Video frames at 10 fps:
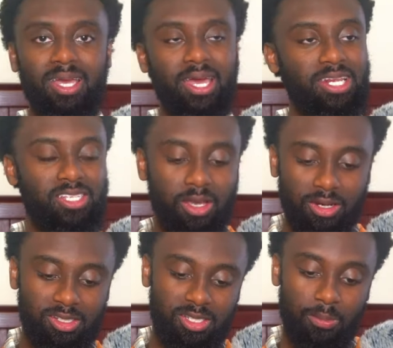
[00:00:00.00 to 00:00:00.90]
And he's hooking
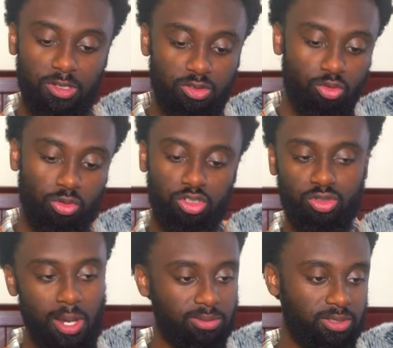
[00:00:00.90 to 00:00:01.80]
us up, he's doing the
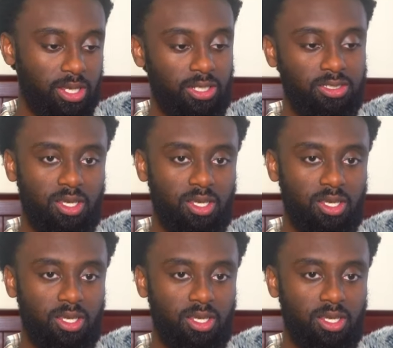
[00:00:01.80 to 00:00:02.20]
straps things.